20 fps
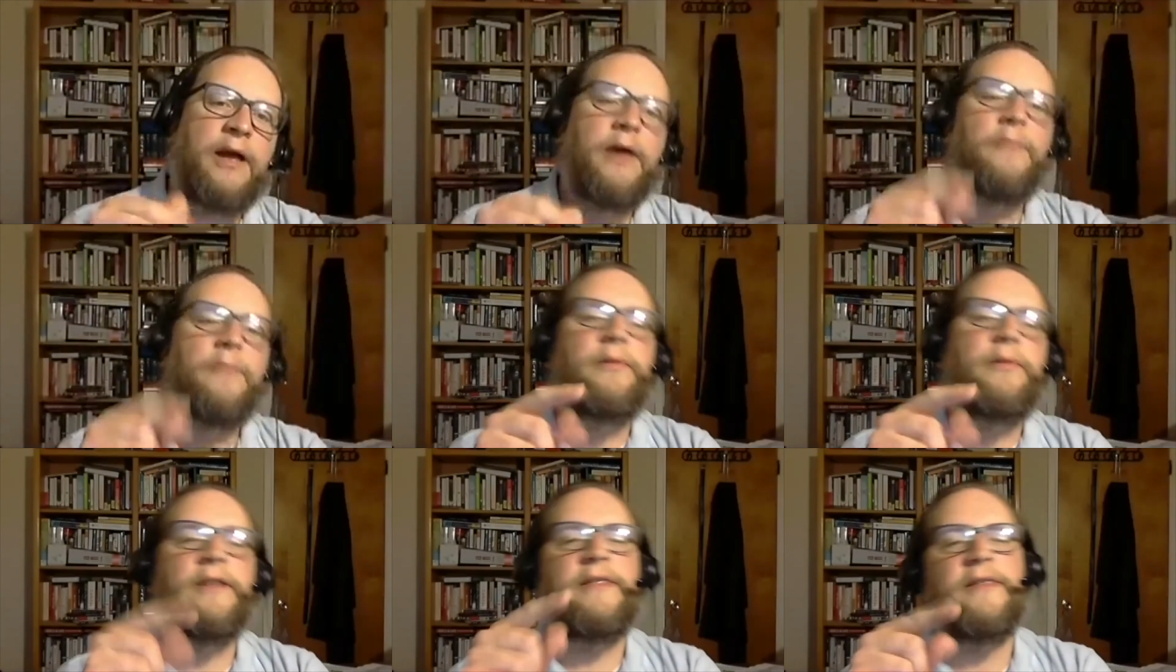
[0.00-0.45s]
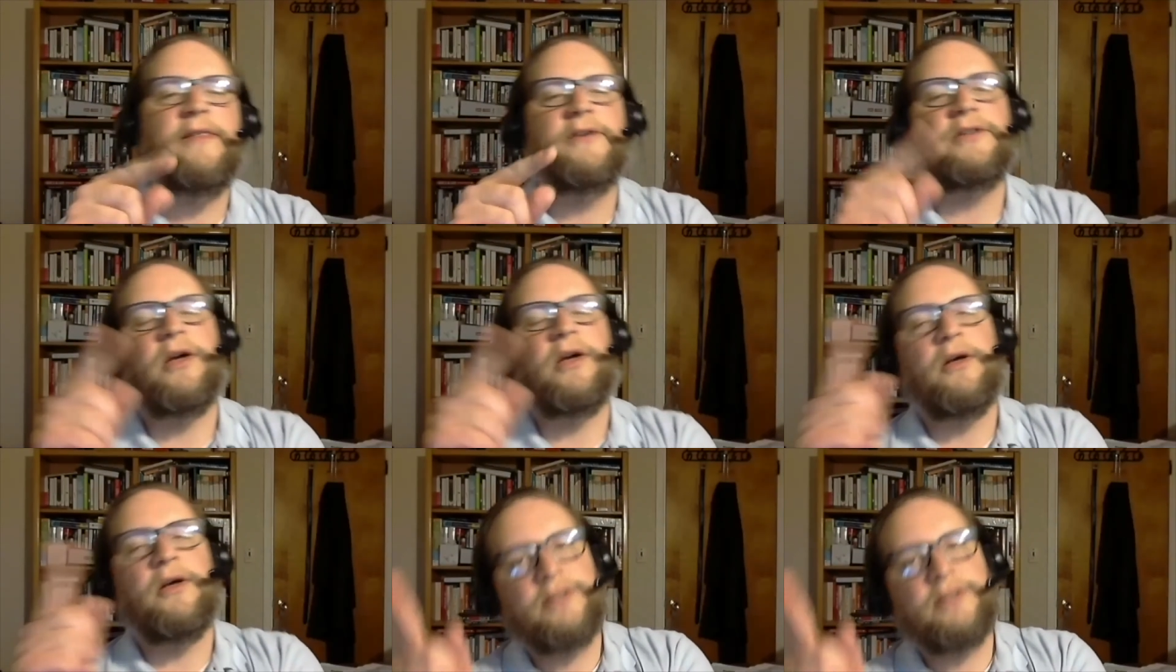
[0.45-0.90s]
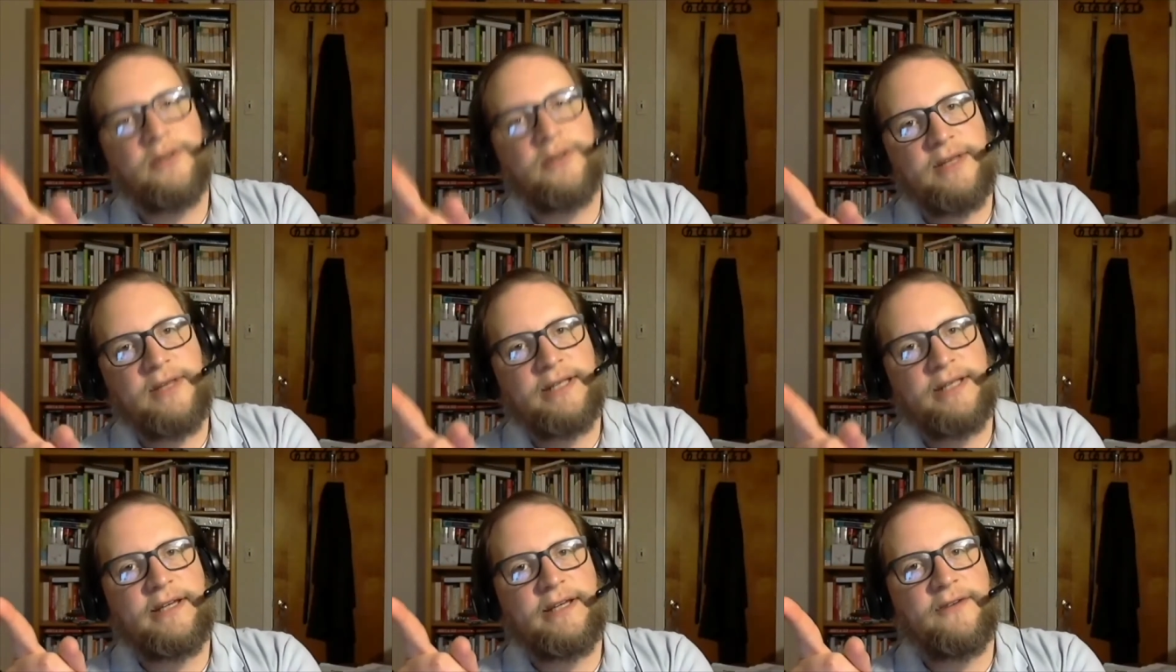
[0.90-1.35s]
but then there's also
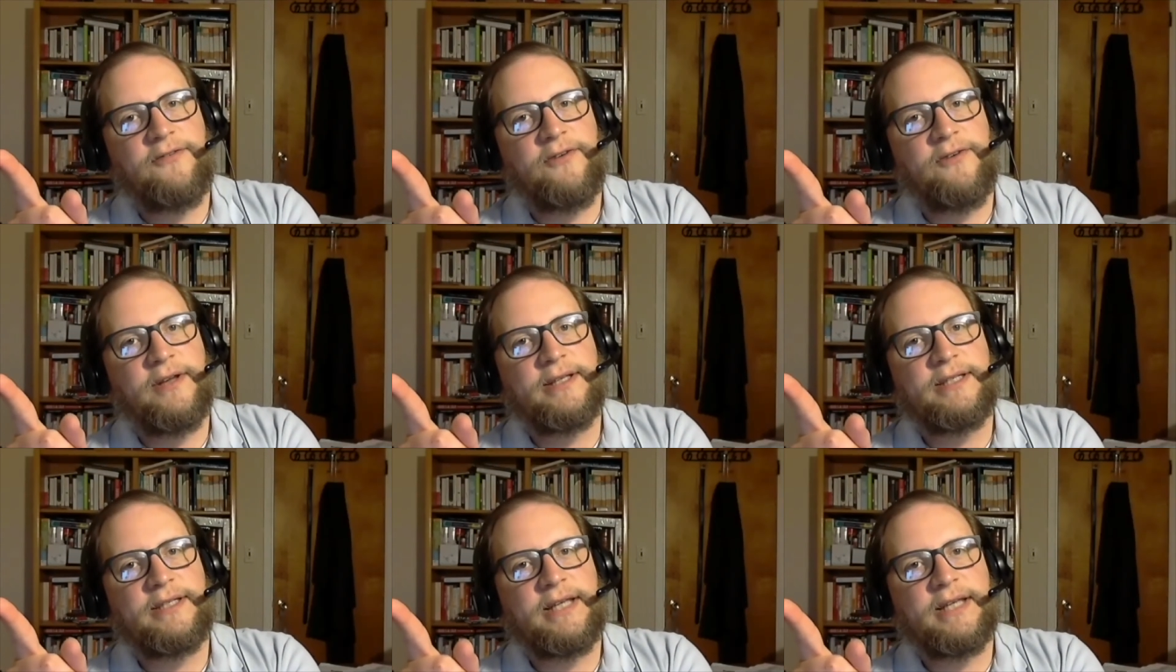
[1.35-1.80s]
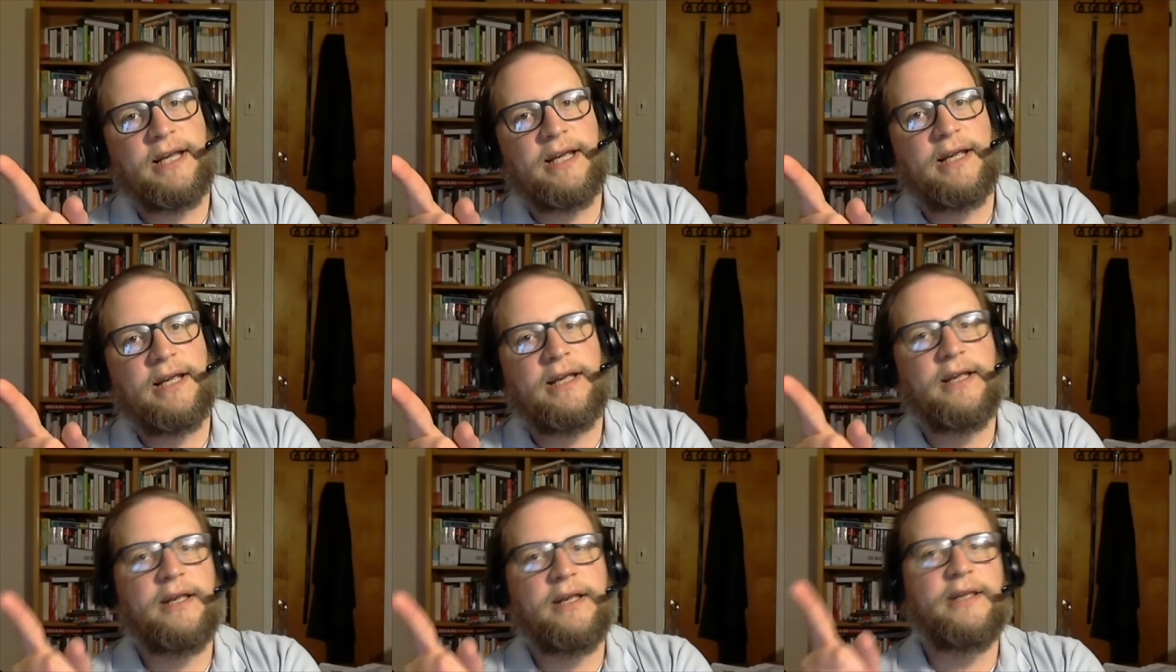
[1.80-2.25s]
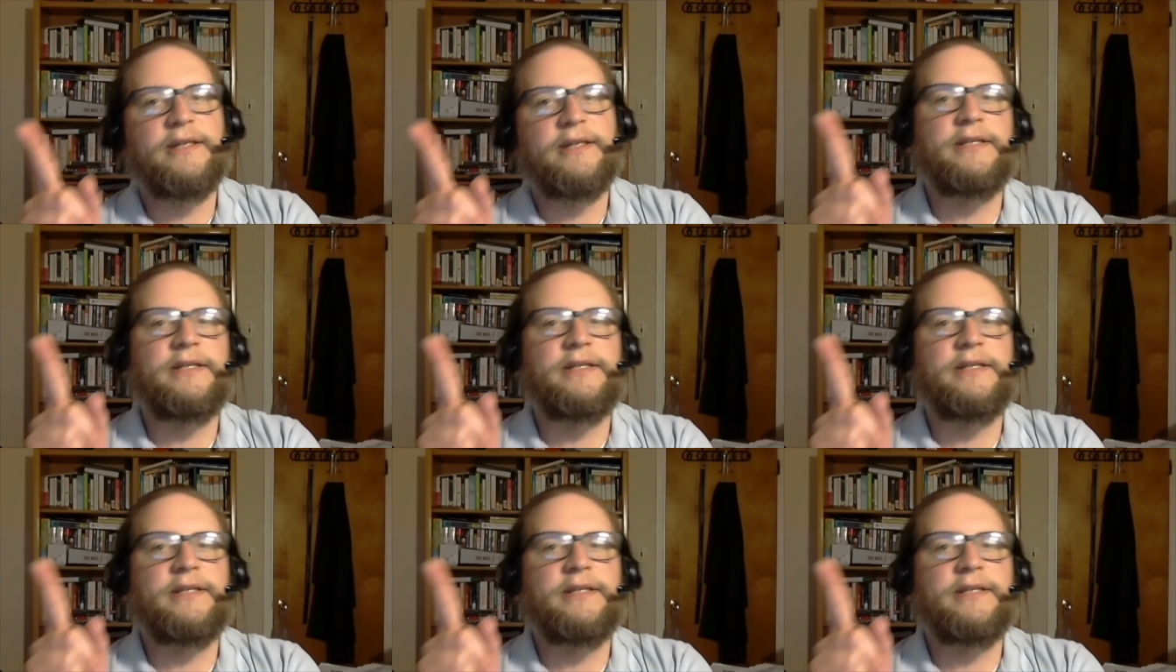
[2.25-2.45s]
these differences.